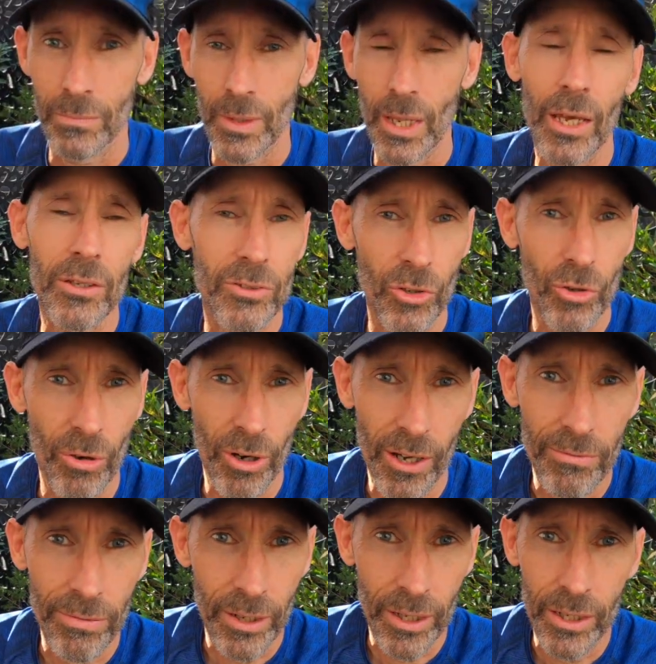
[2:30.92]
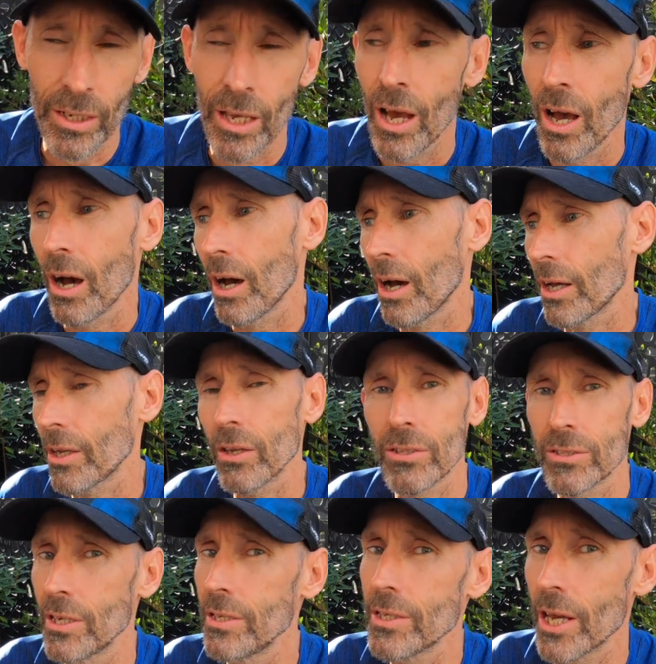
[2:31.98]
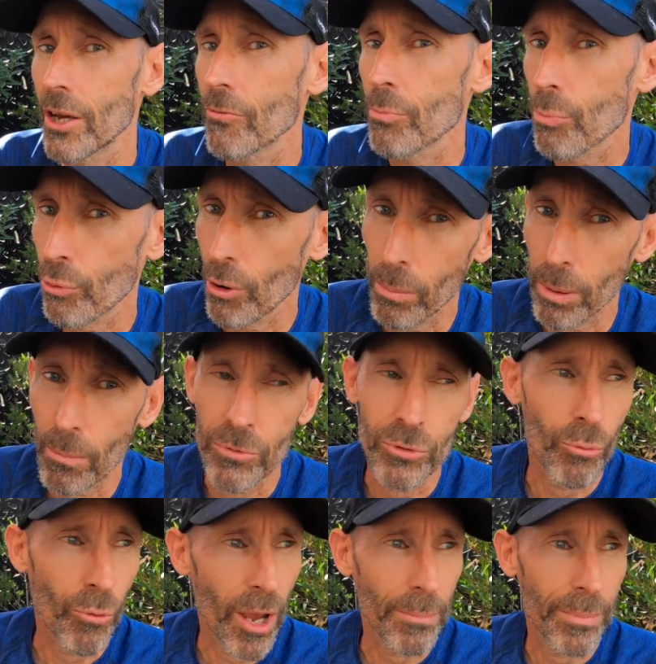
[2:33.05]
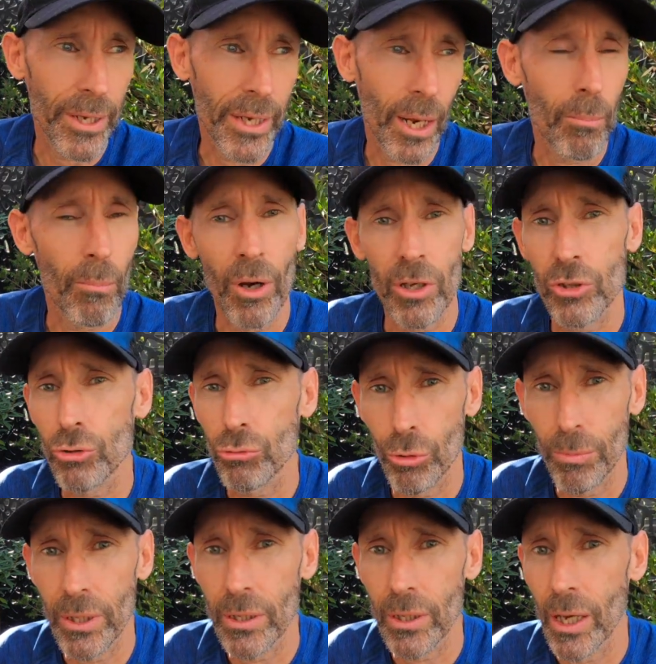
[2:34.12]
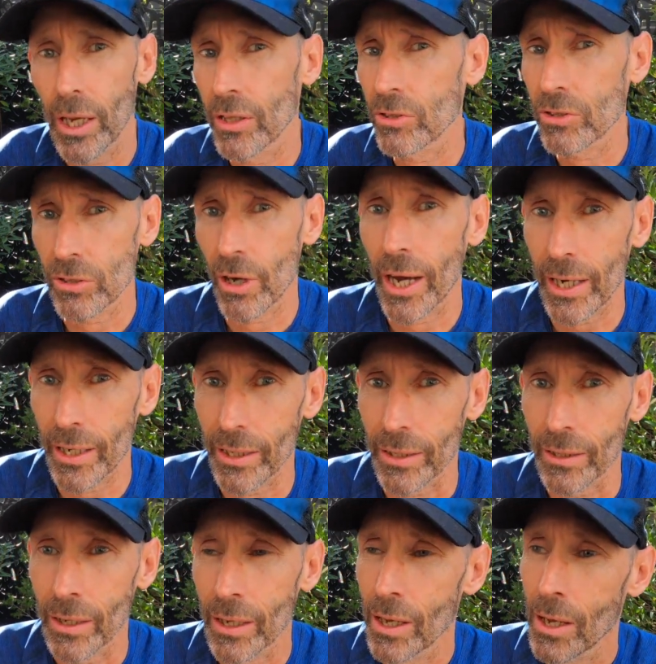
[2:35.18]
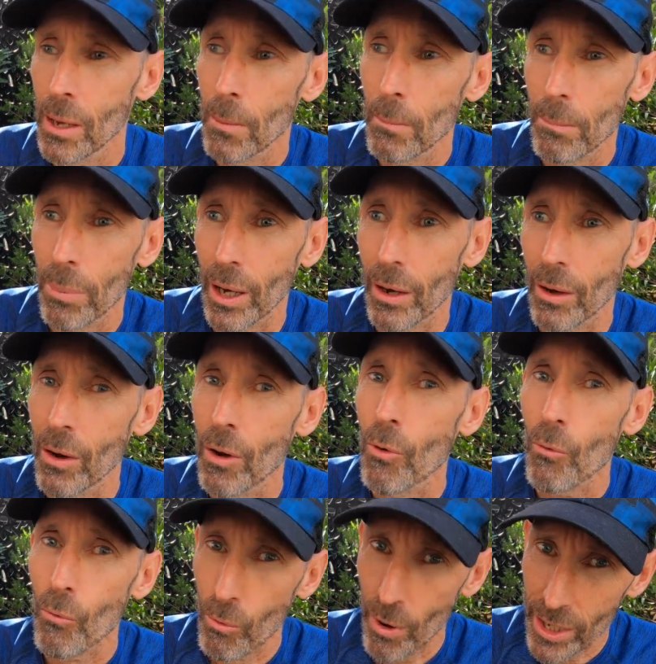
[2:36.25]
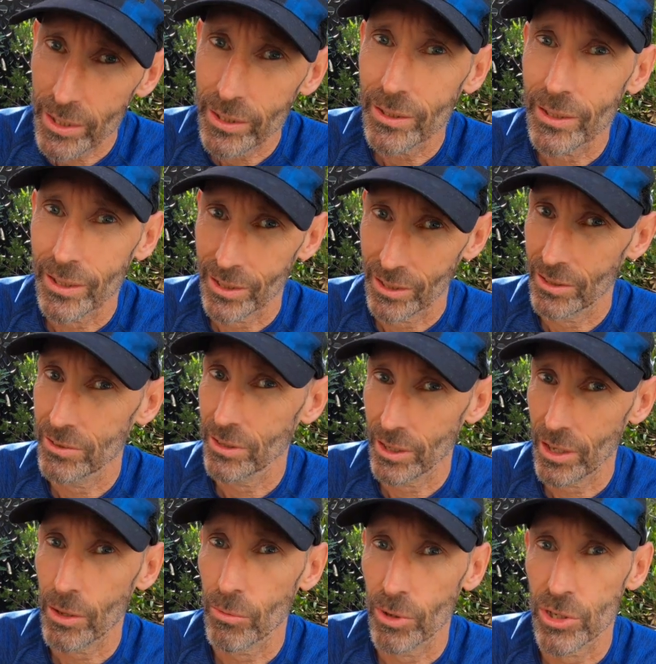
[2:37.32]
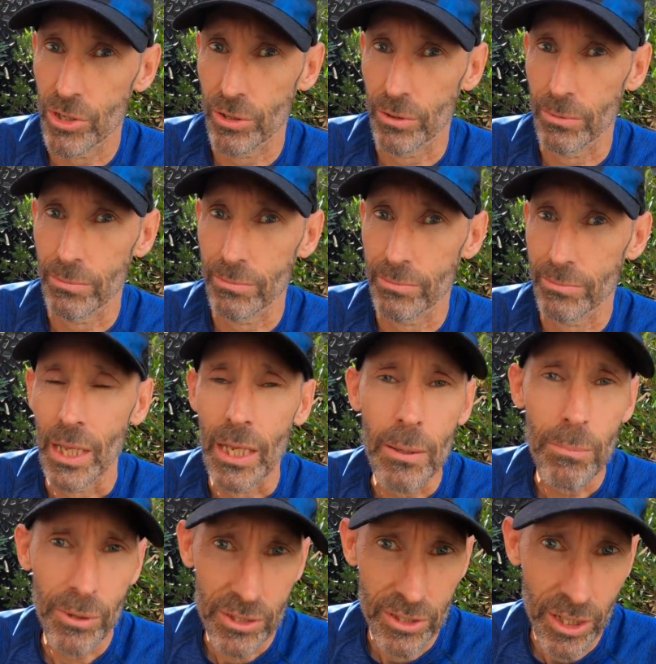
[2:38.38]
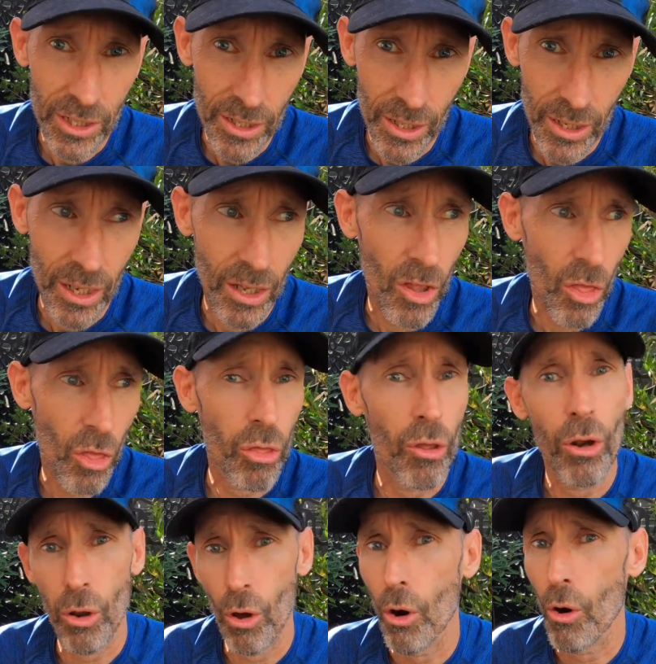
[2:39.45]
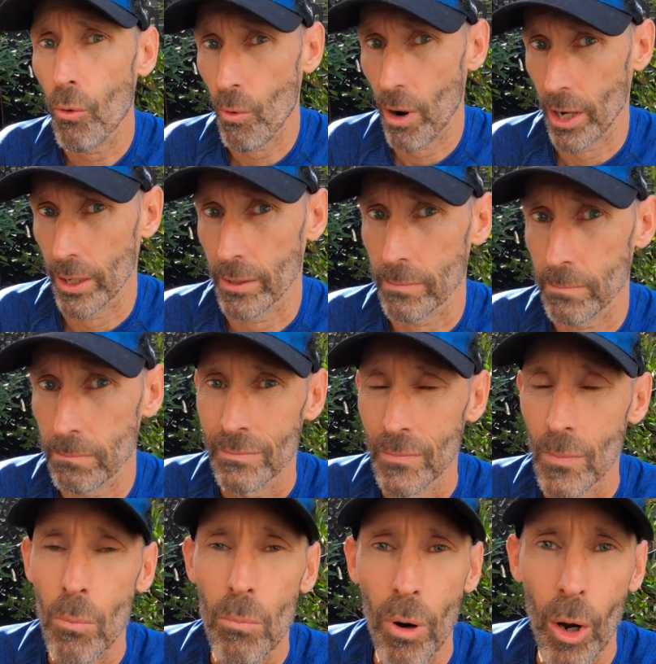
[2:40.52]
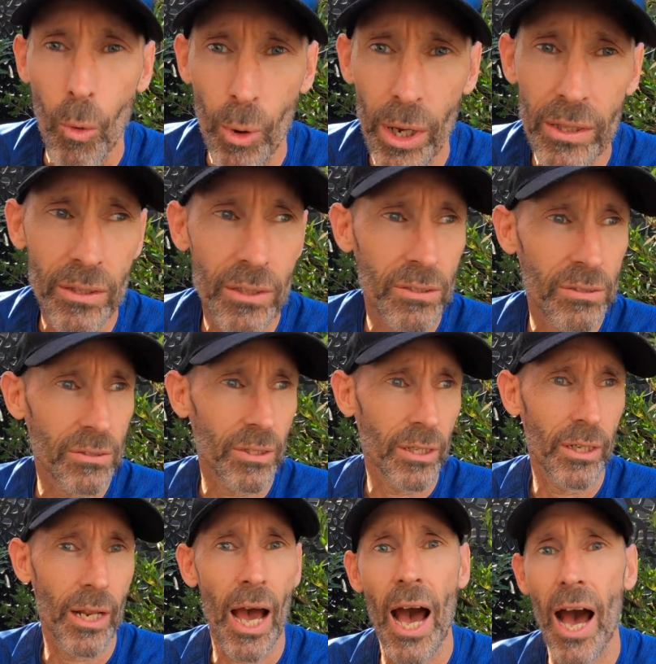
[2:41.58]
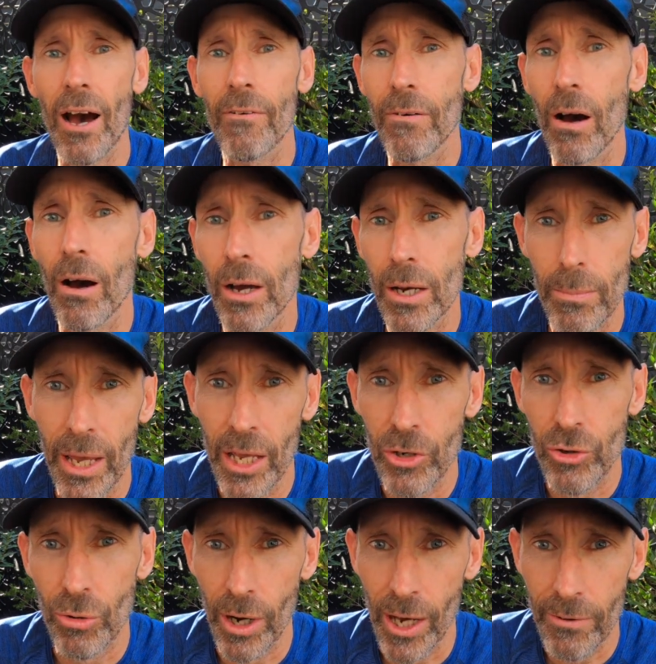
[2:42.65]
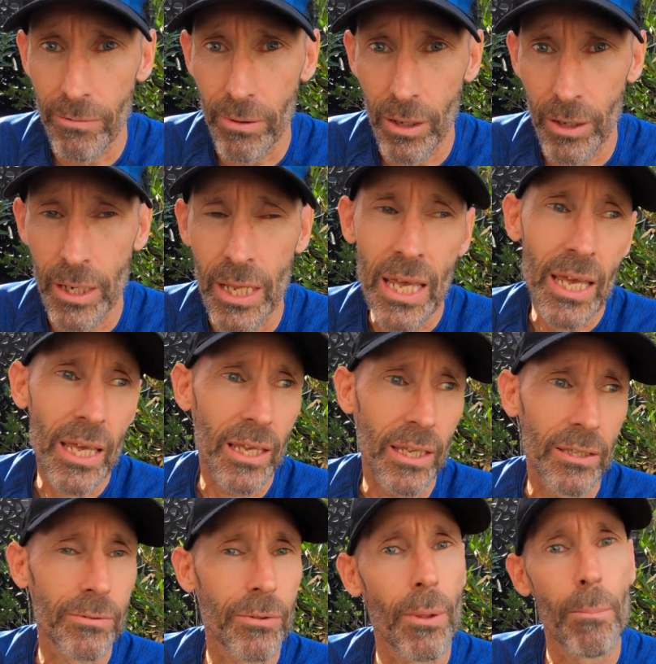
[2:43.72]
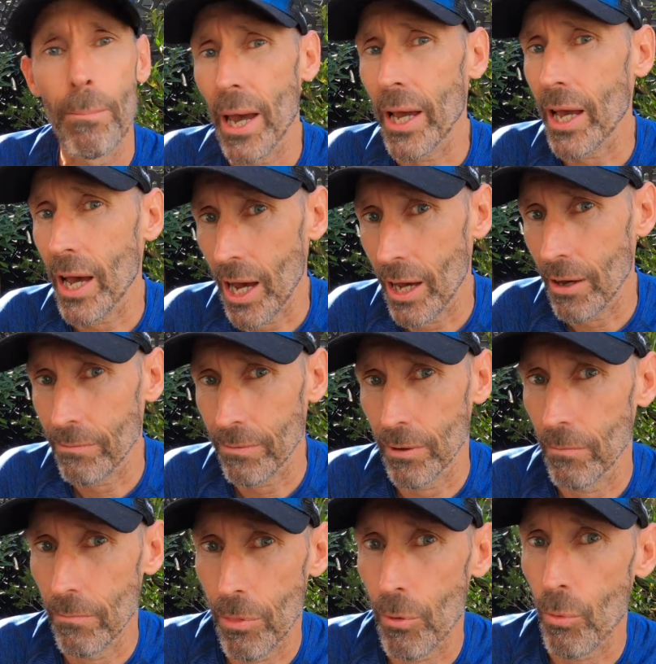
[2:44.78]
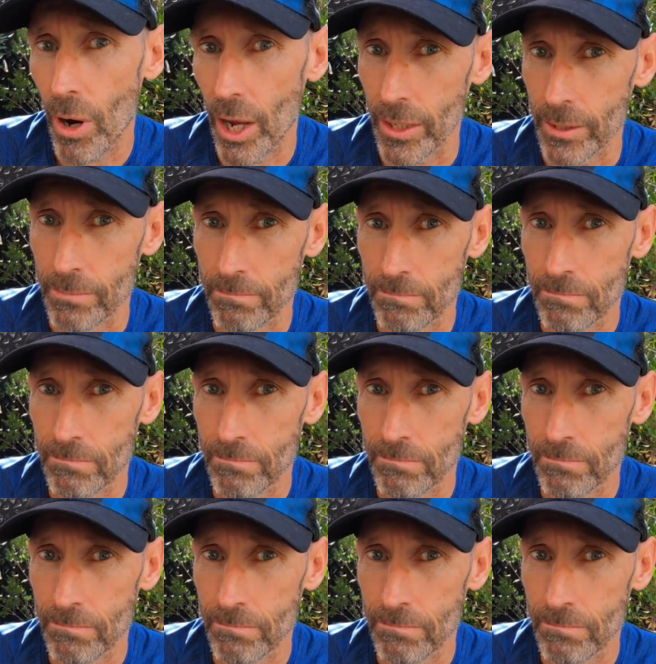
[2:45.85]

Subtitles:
As a triathlete, I don't tend to have problems ramping up my swimming and cycling, but running is another issue. In particular, the long run. My weakness in a half Ironman triathlon is the back half of the run,